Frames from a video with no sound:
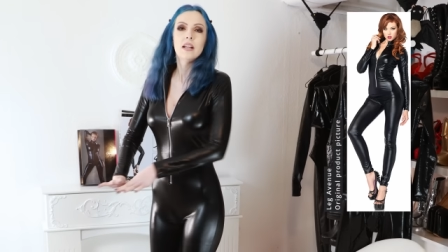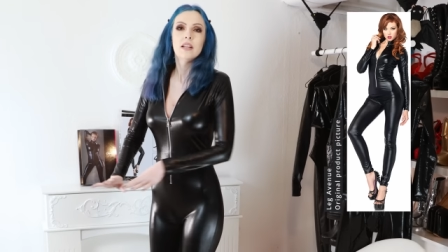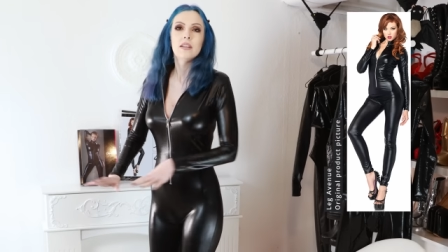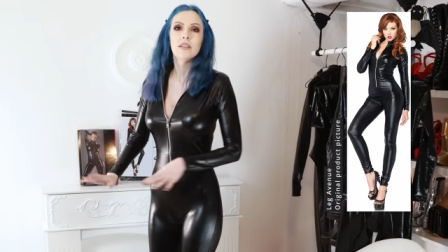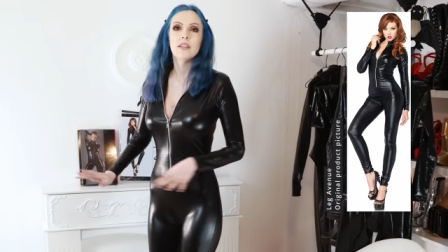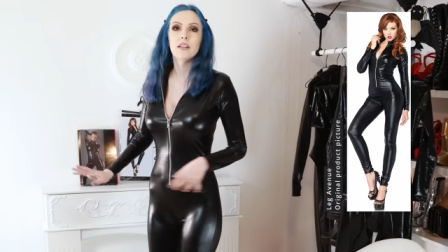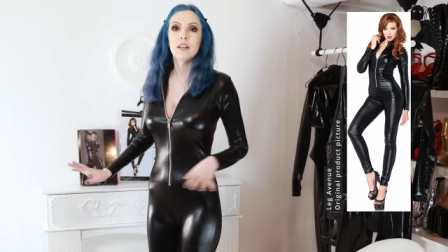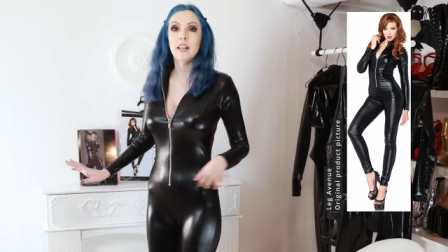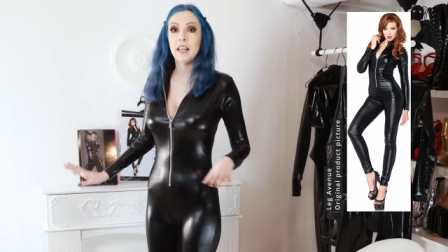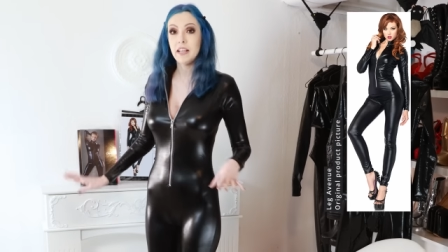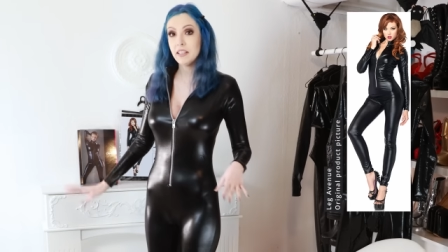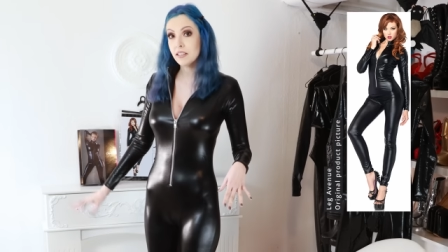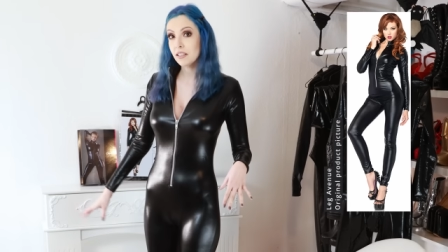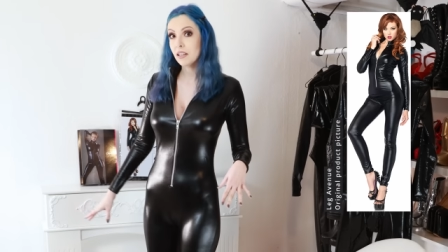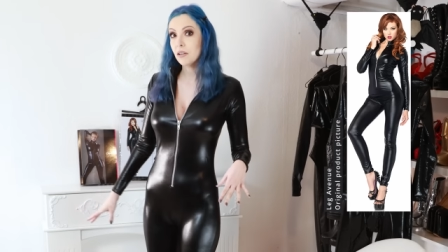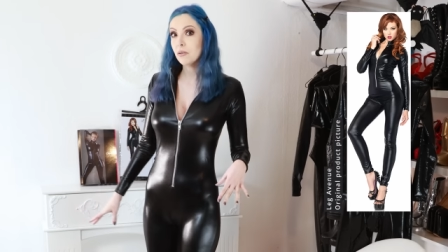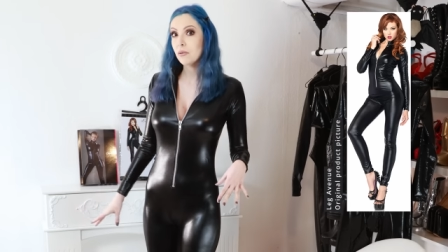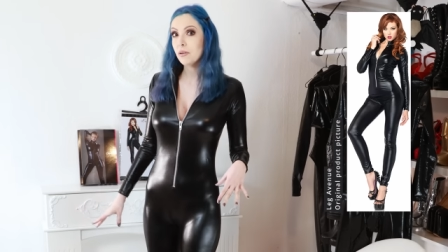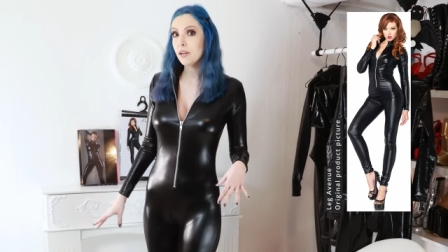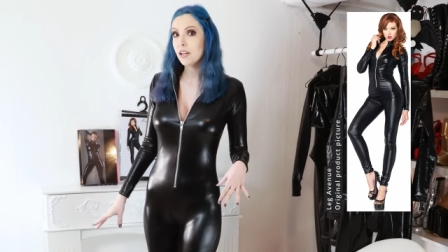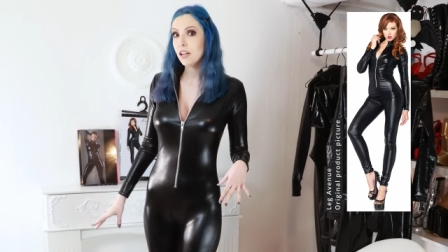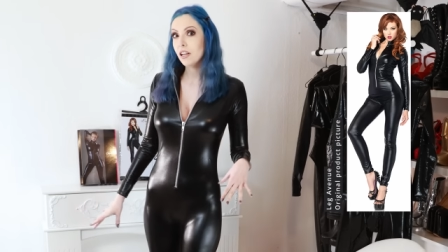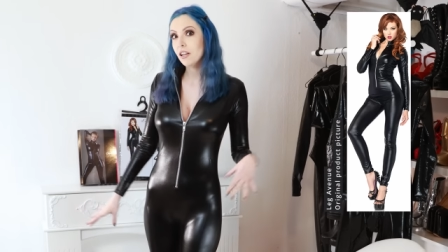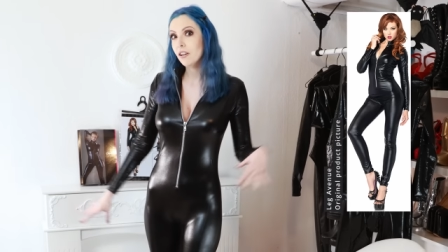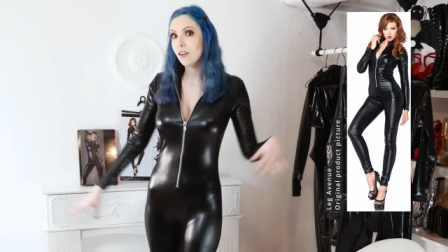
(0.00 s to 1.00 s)
the legs are
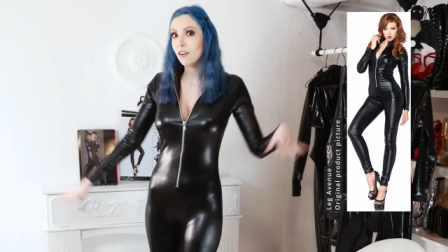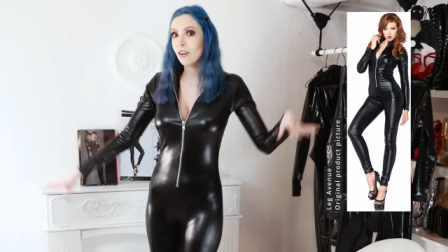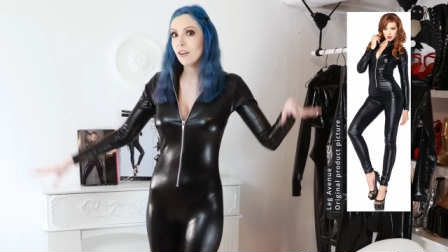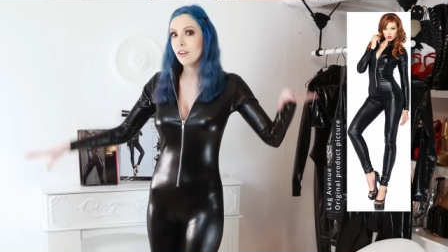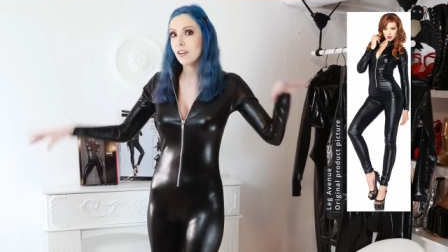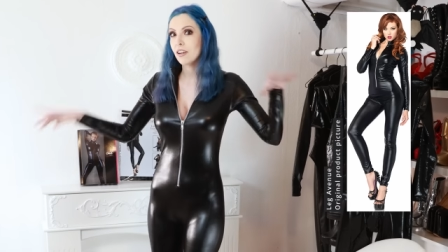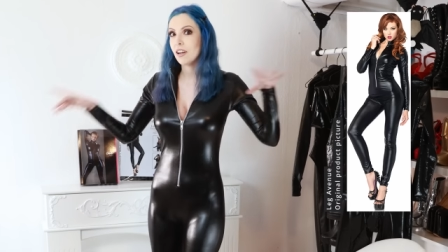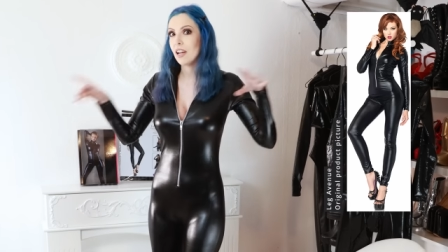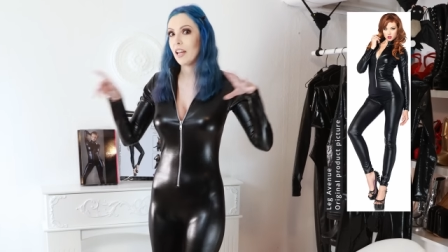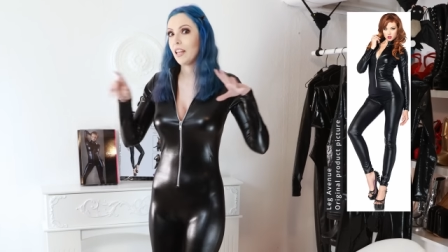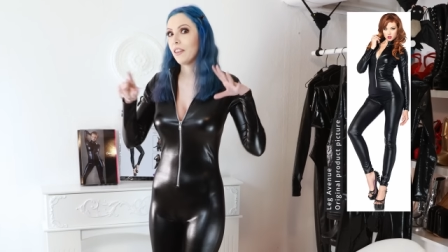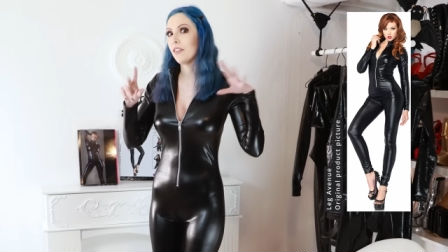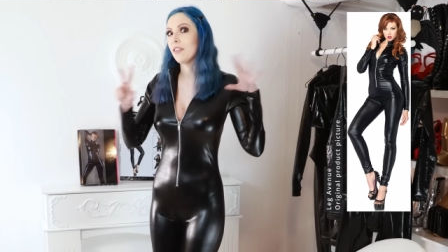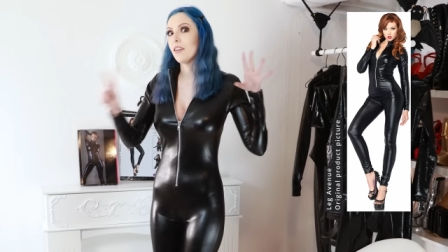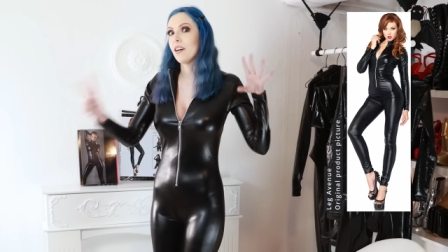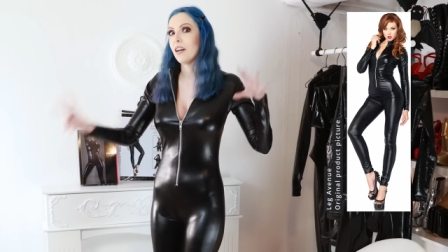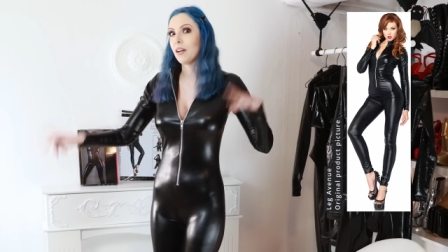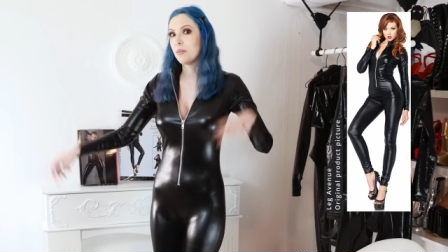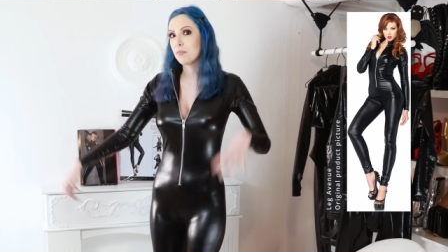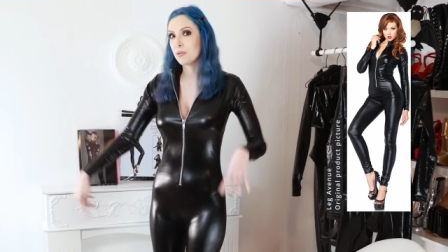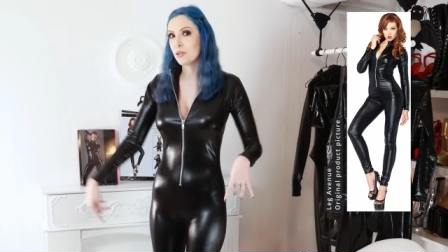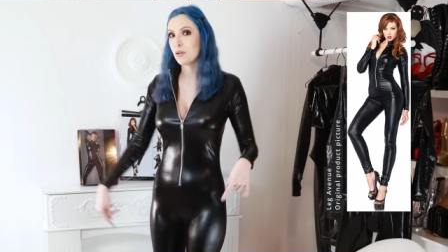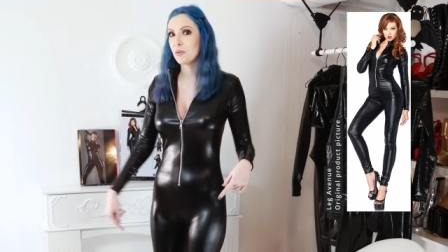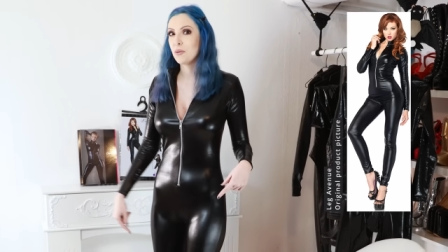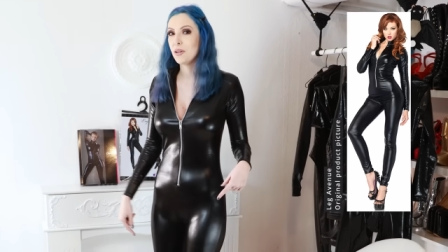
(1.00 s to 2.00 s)
really long and the
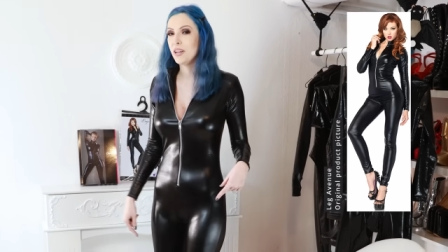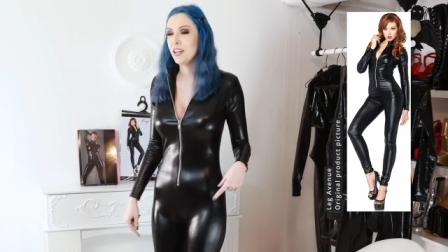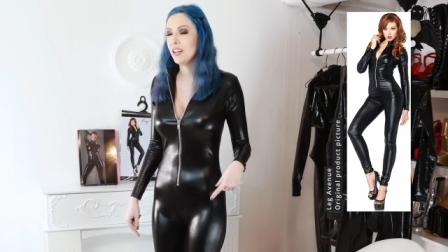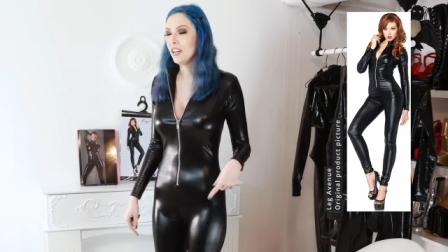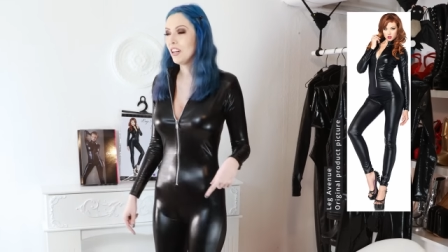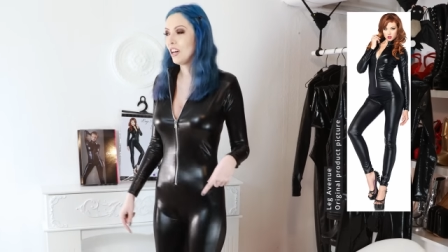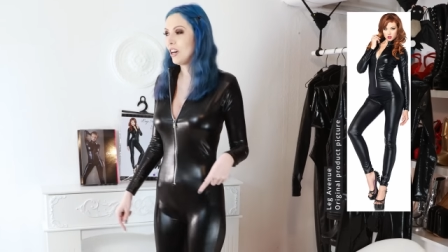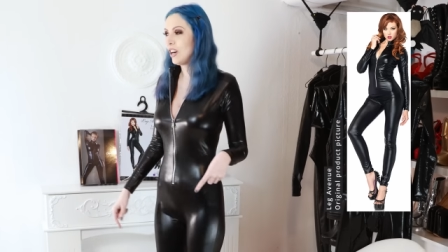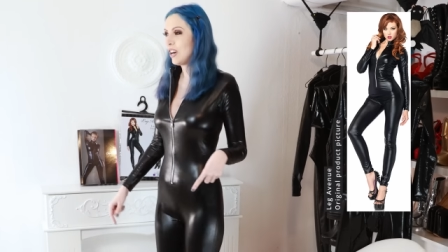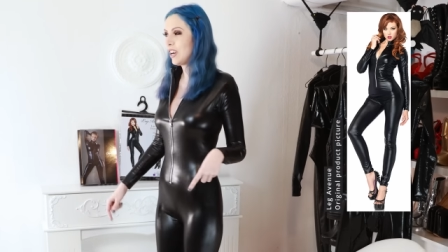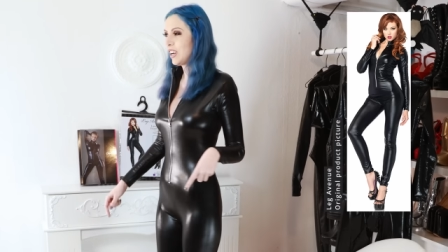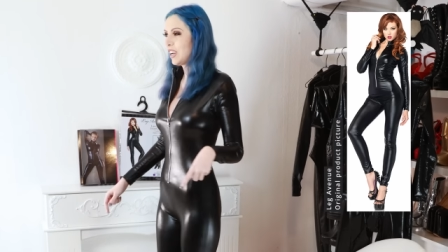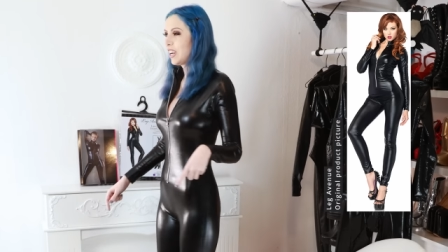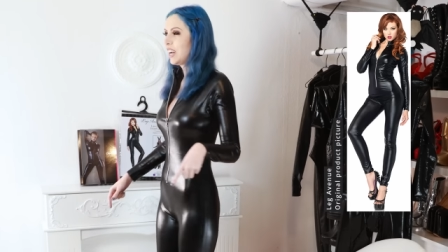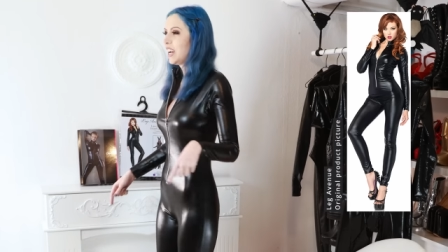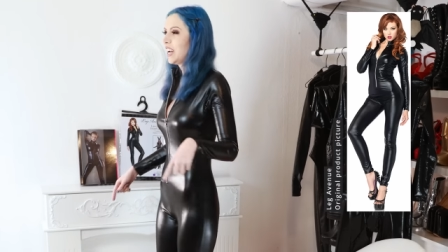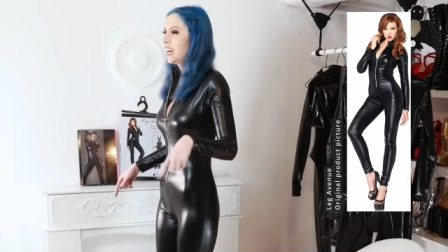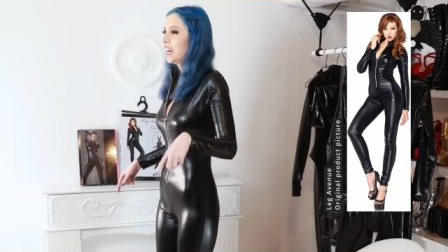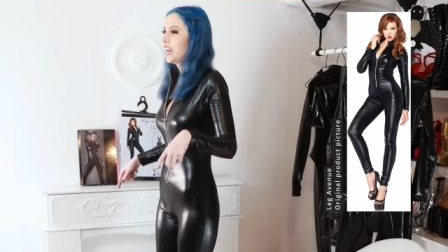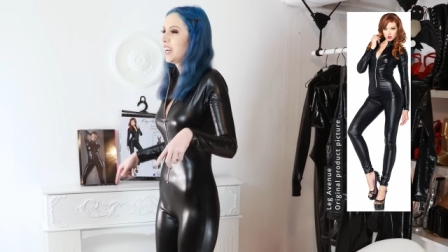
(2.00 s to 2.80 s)
arms are really long